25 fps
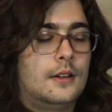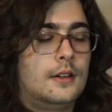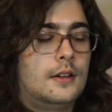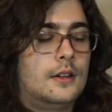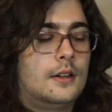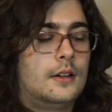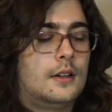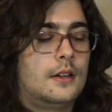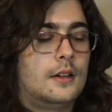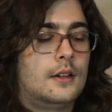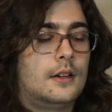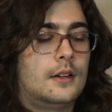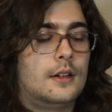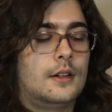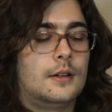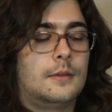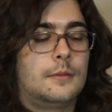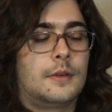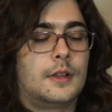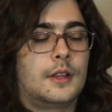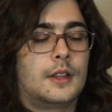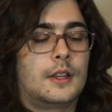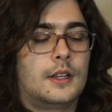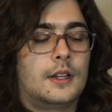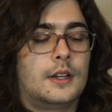
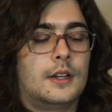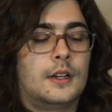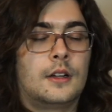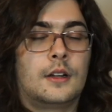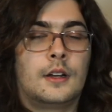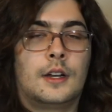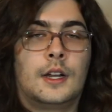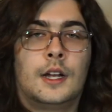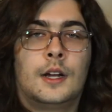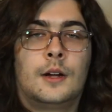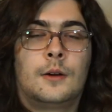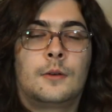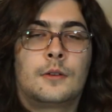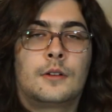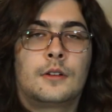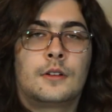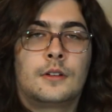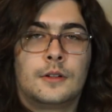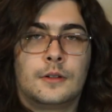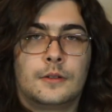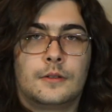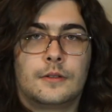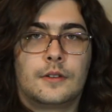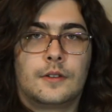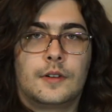And then on our
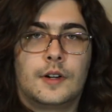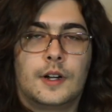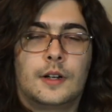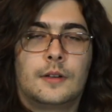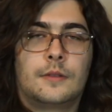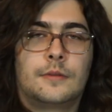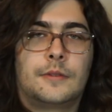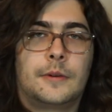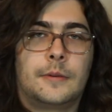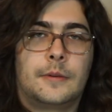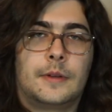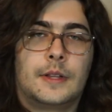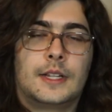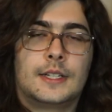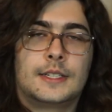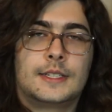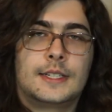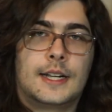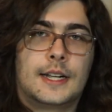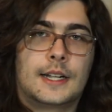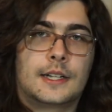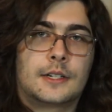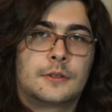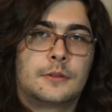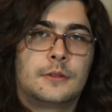Nova round, we will
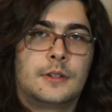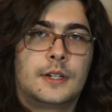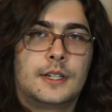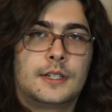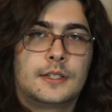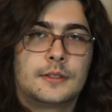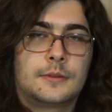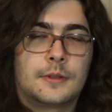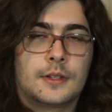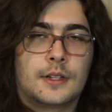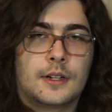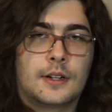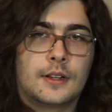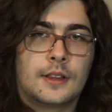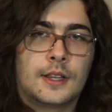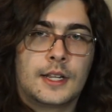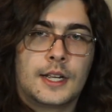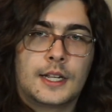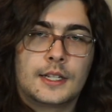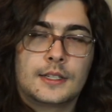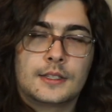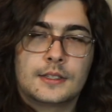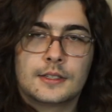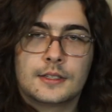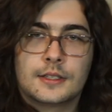attack twice with our
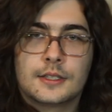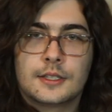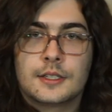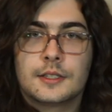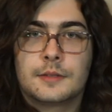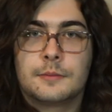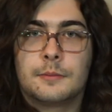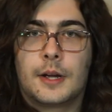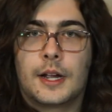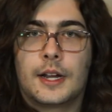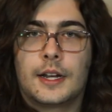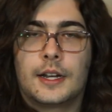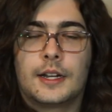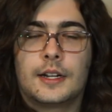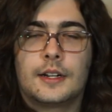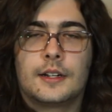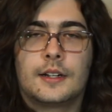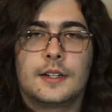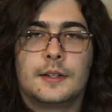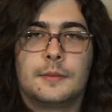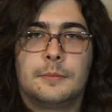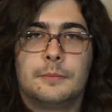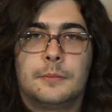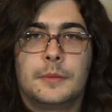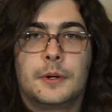lance, smiting
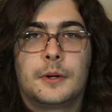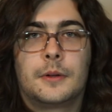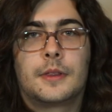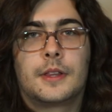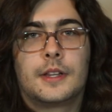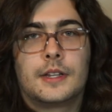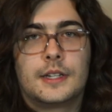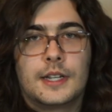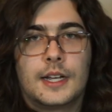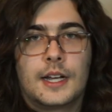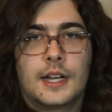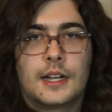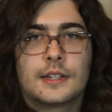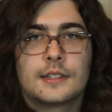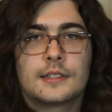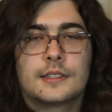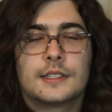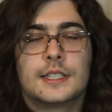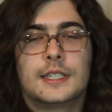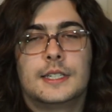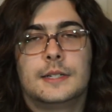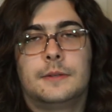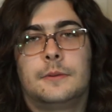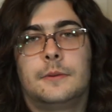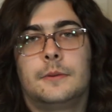on both attacks,
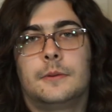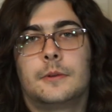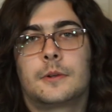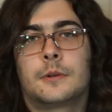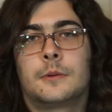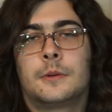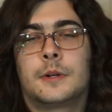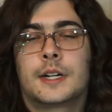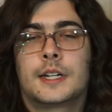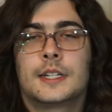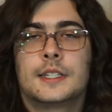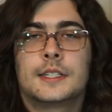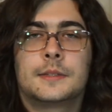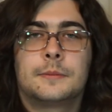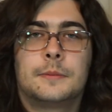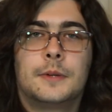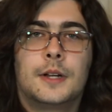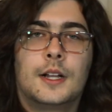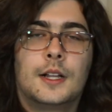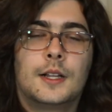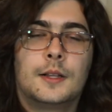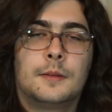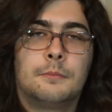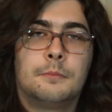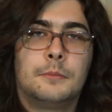and then we will quicken
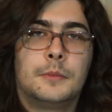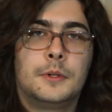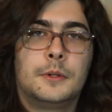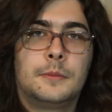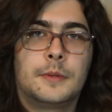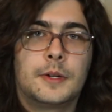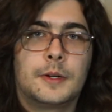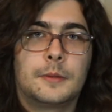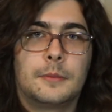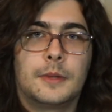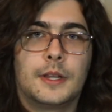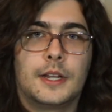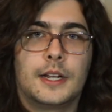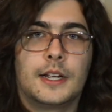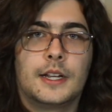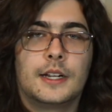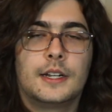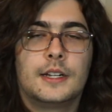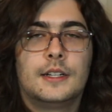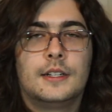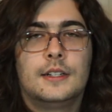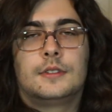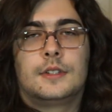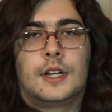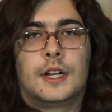spell Booming
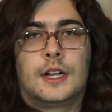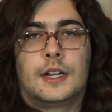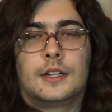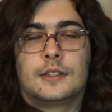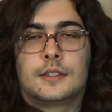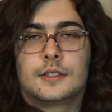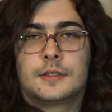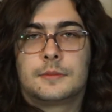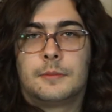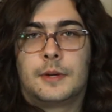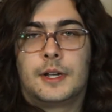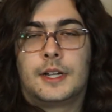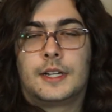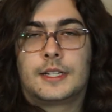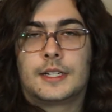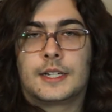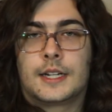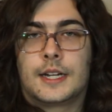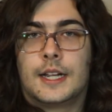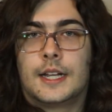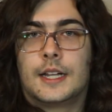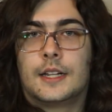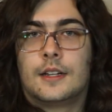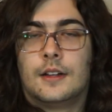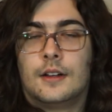Blade and smite
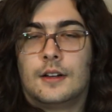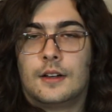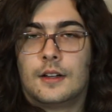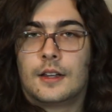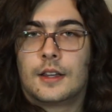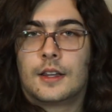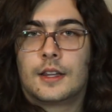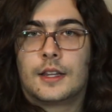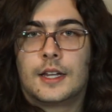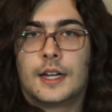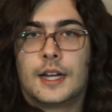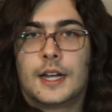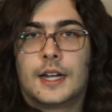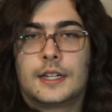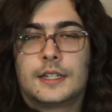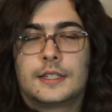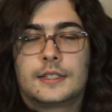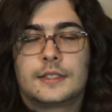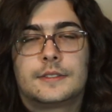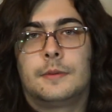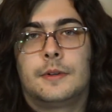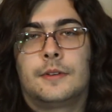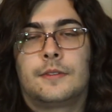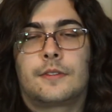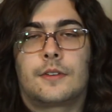again on
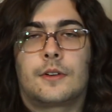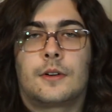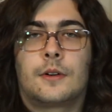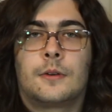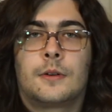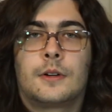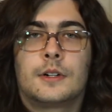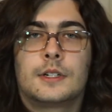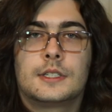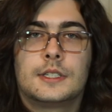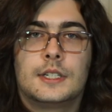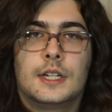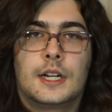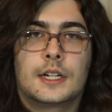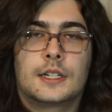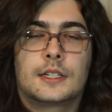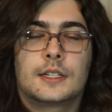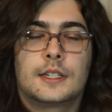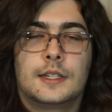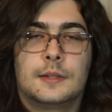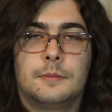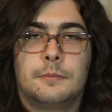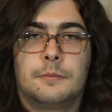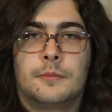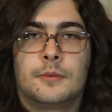that. If our horse
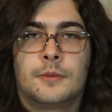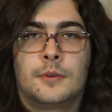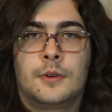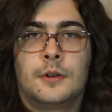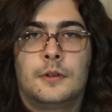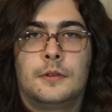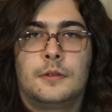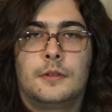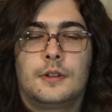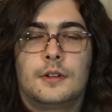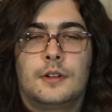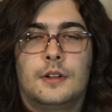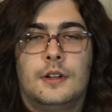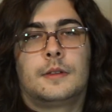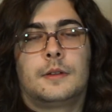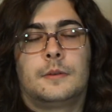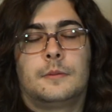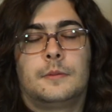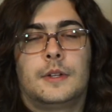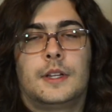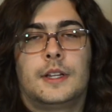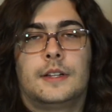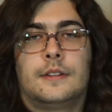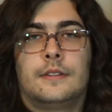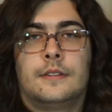knocked them prone,
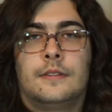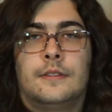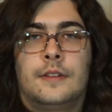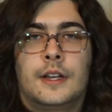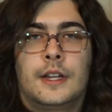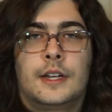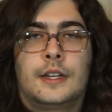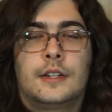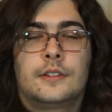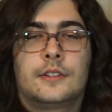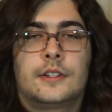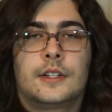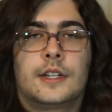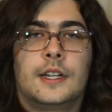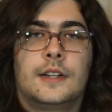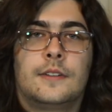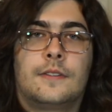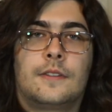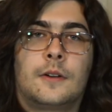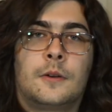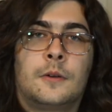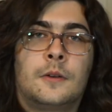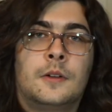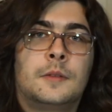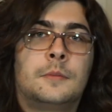then we'll have advantage, and
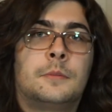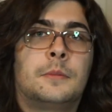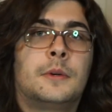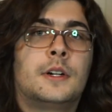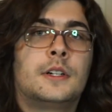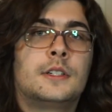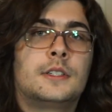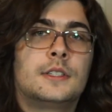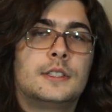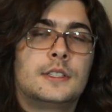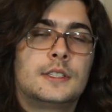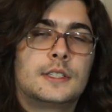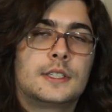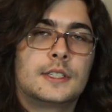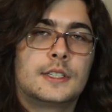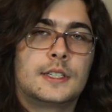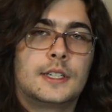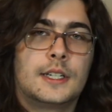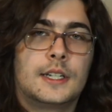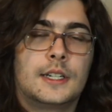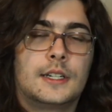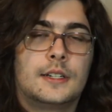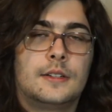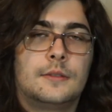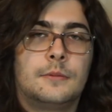if our Hold Person
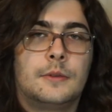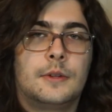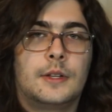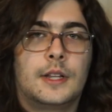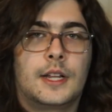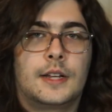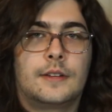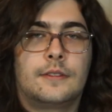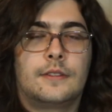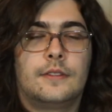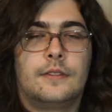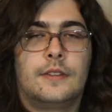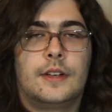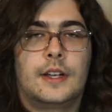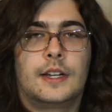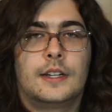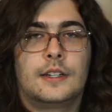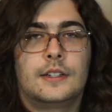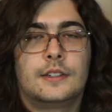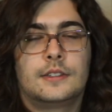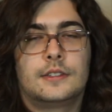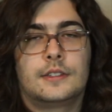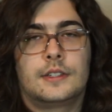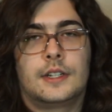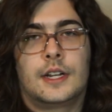succeeded, we'll have
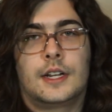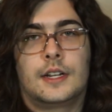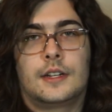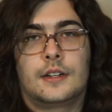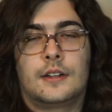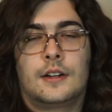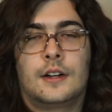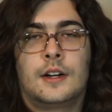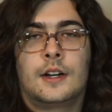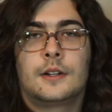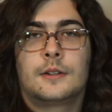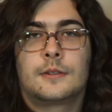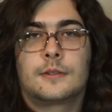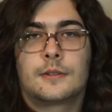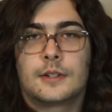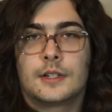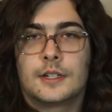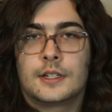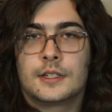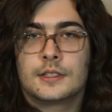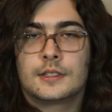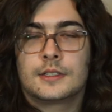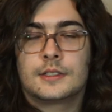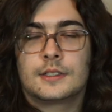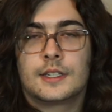advantage and auto
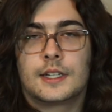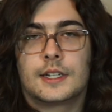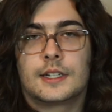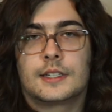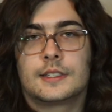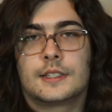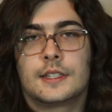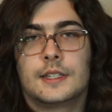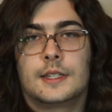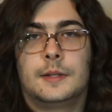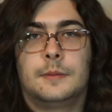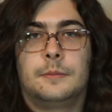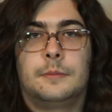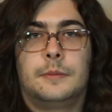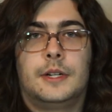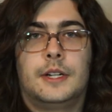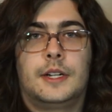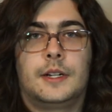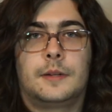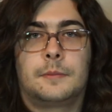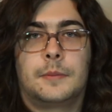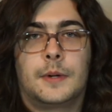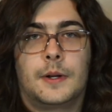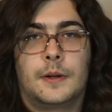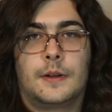crit thanks to them
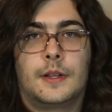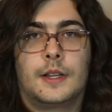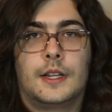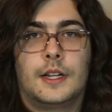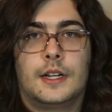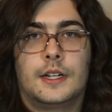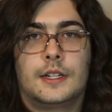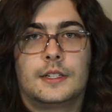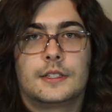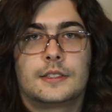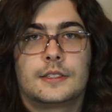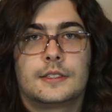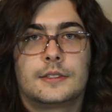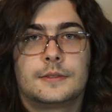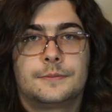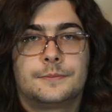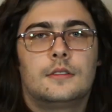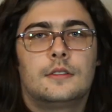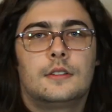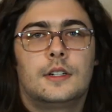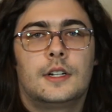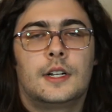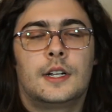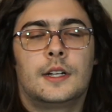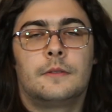being paralyzed.
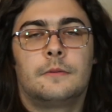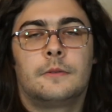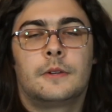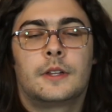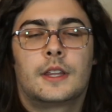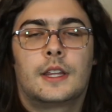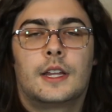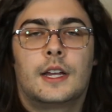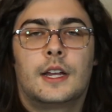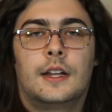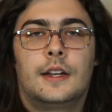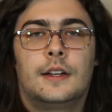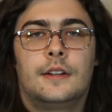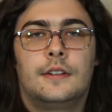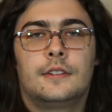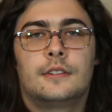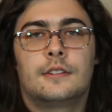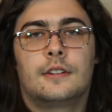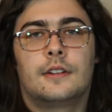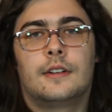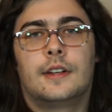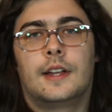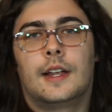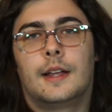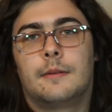And with that,
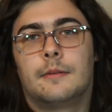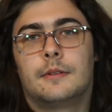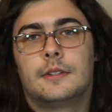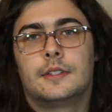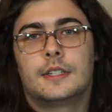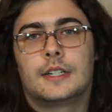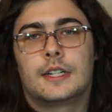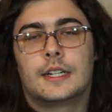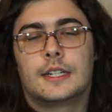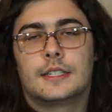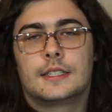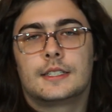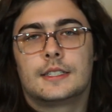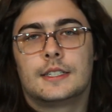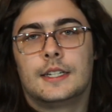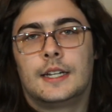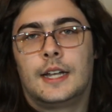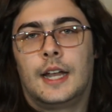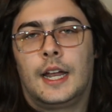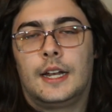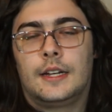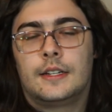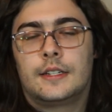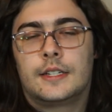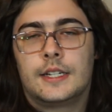here's our damage against
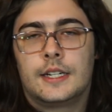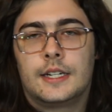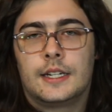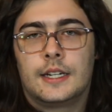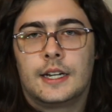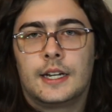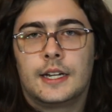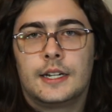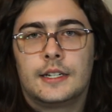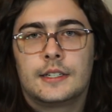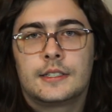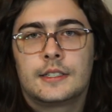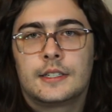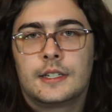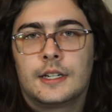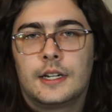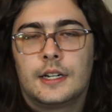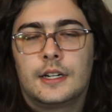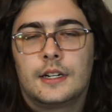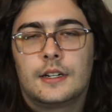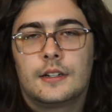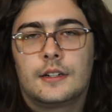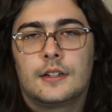an 18 AC.